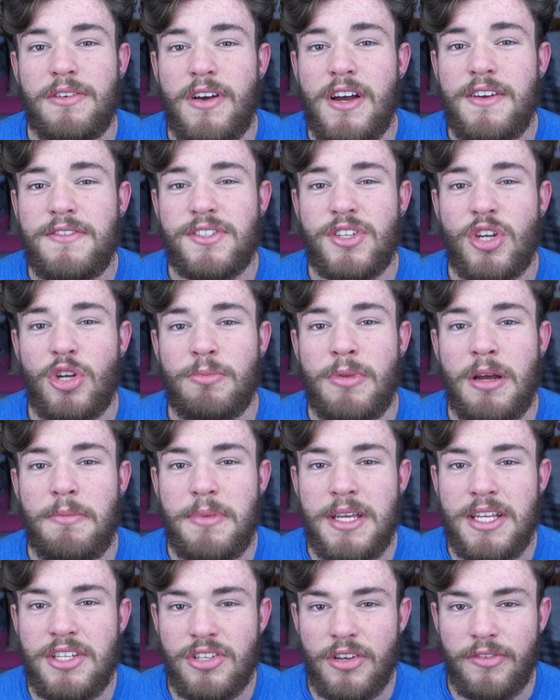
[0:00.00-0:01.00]
if I soak my
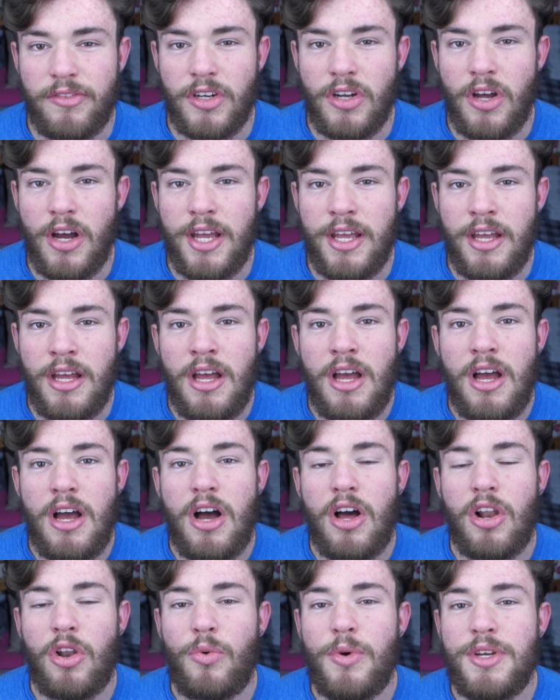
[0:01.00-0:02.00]
beans overnight,
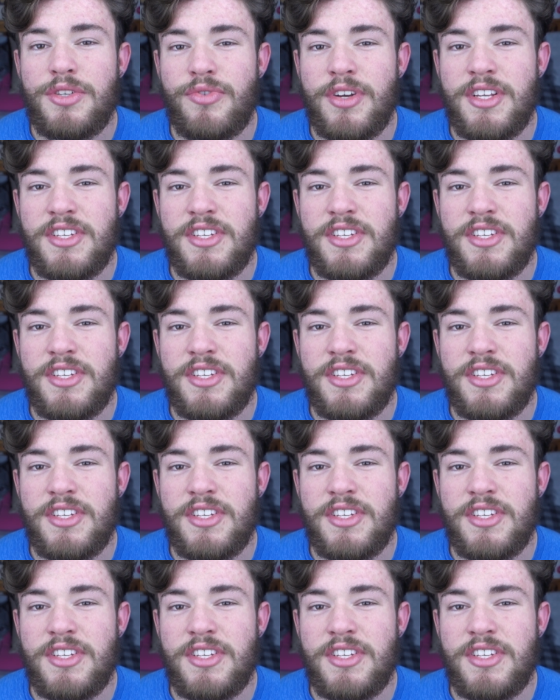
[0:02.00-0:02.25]
I'll always